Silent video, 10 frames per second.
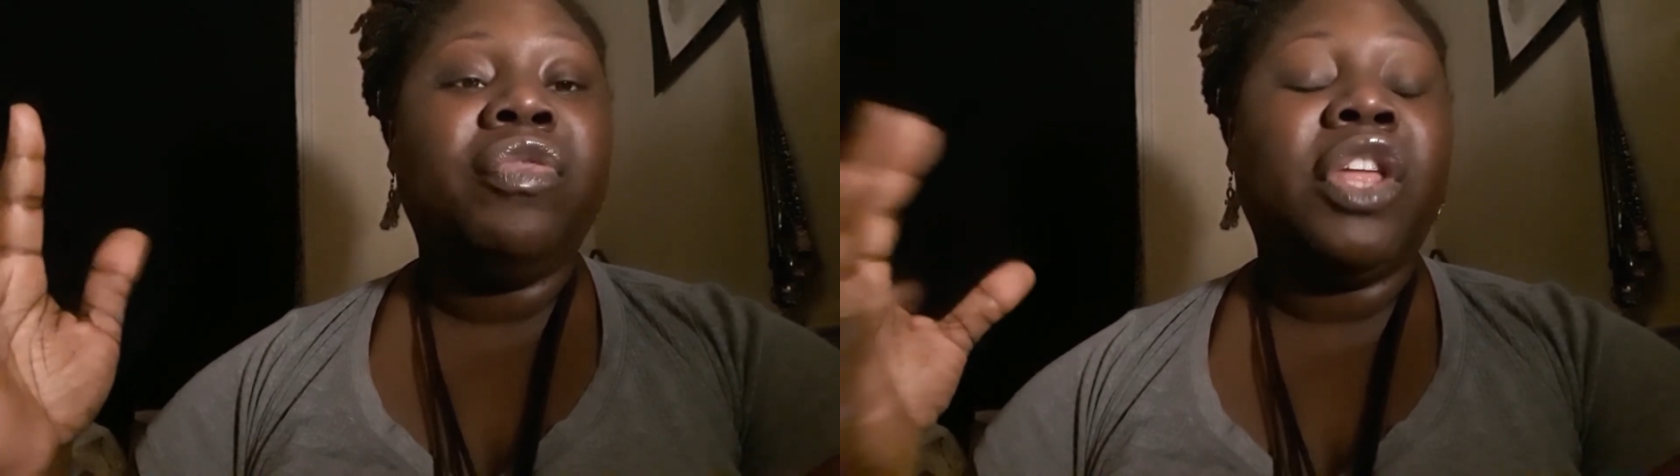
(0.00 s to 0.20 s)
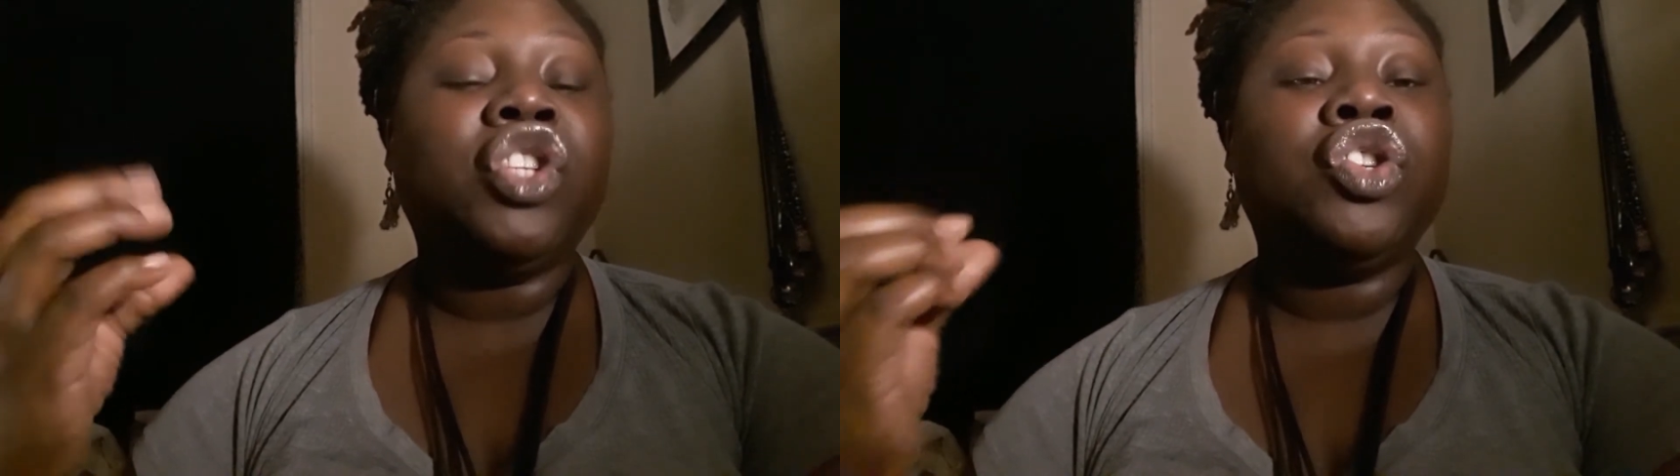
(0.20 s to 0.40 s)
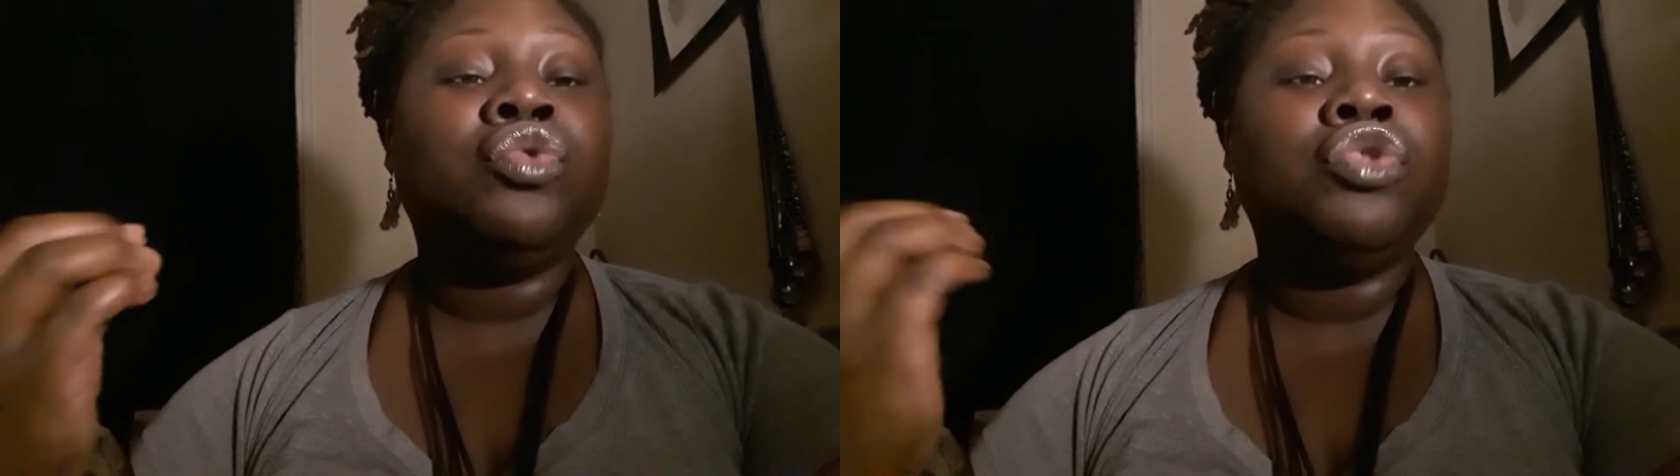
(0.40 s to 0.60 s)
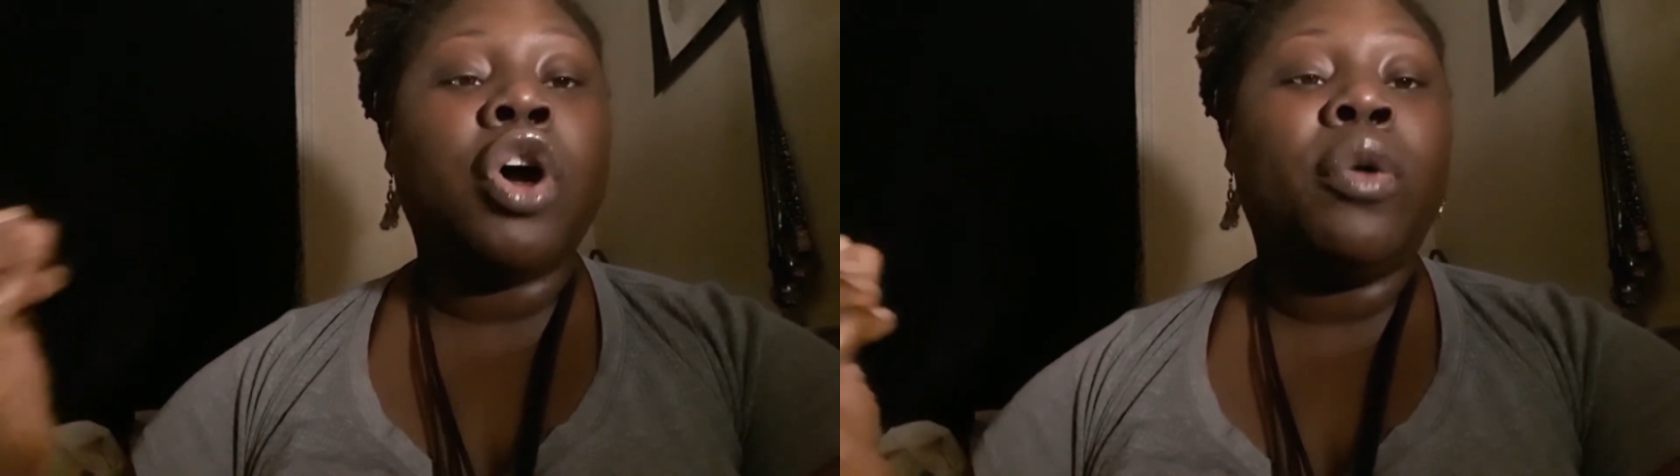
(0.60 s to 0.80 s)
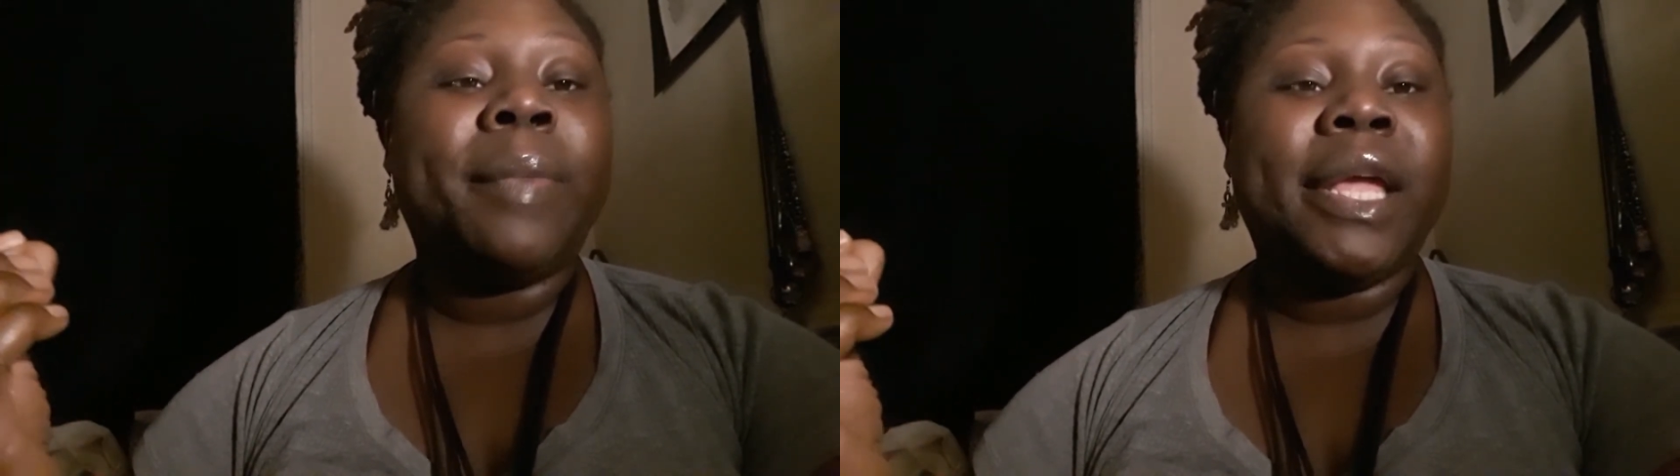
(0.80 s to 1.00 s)
that you
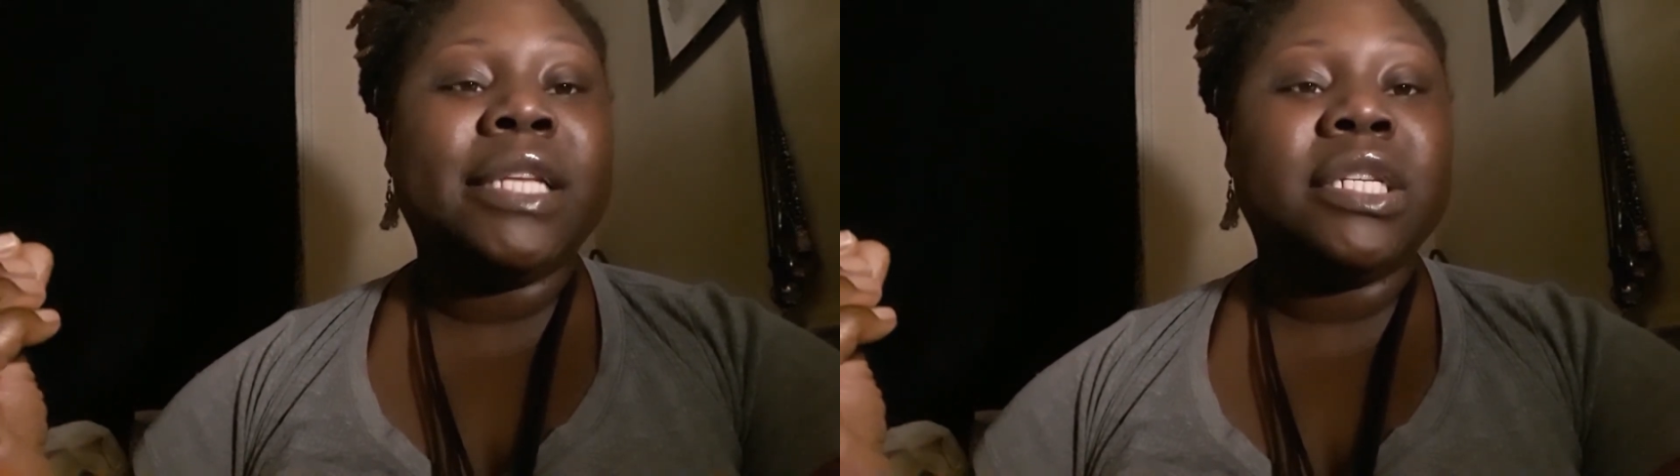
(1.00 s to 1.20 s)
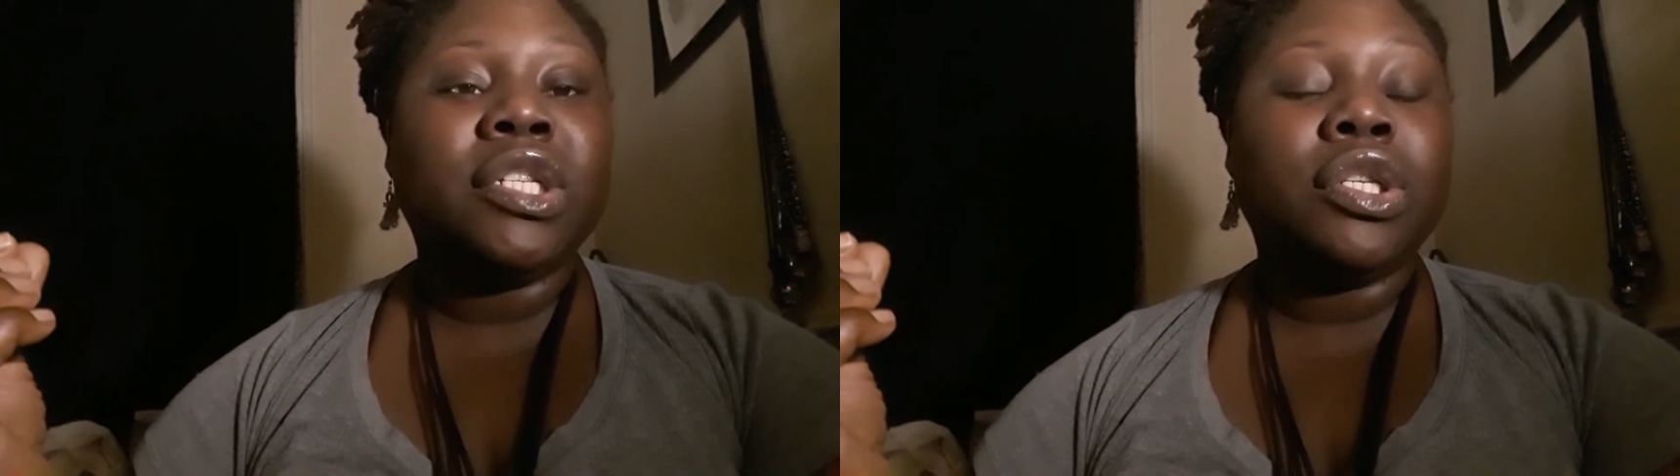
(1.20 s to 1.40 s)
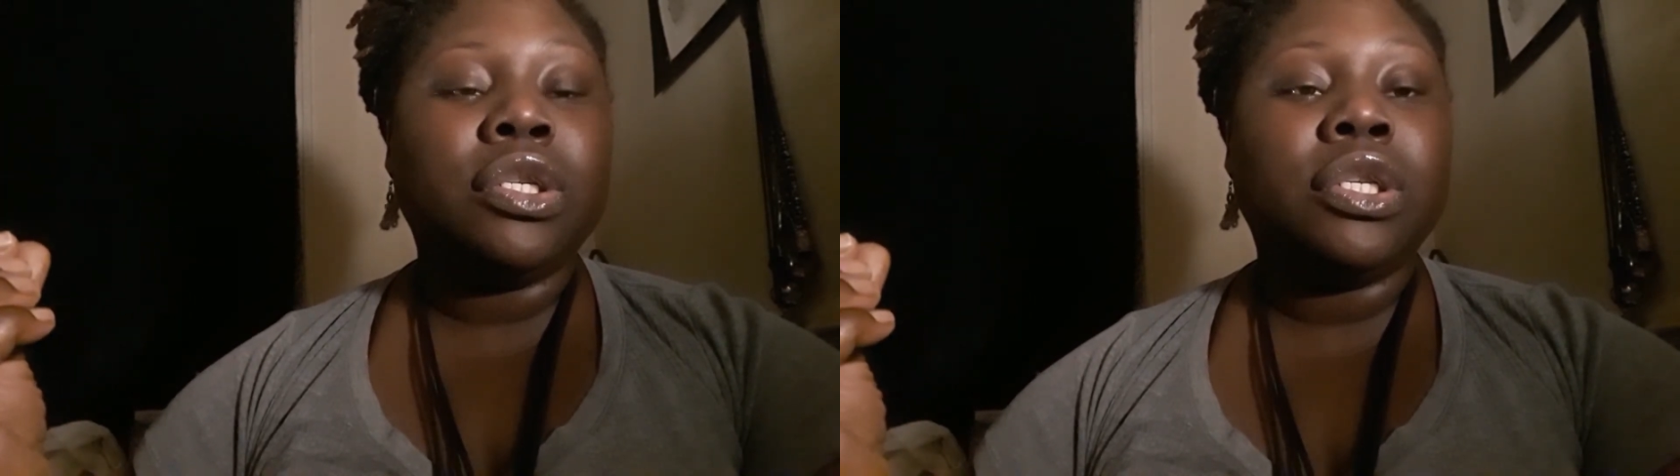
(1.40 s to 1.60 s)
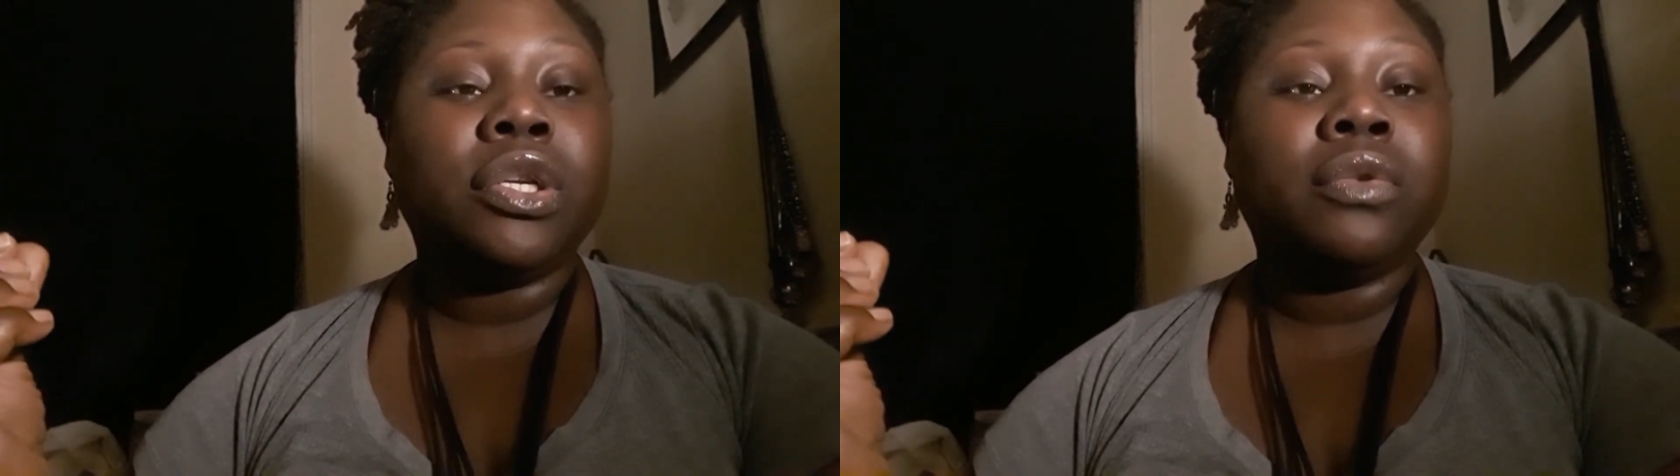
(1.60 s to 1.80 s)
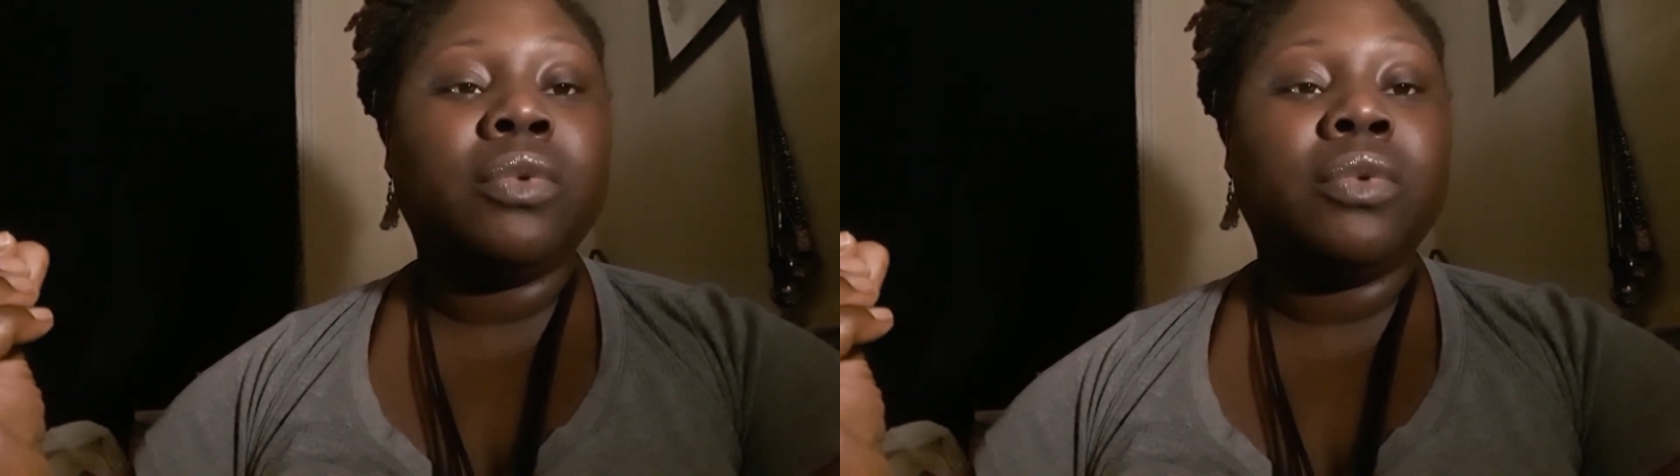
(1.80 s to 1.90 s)
don't pay attention to,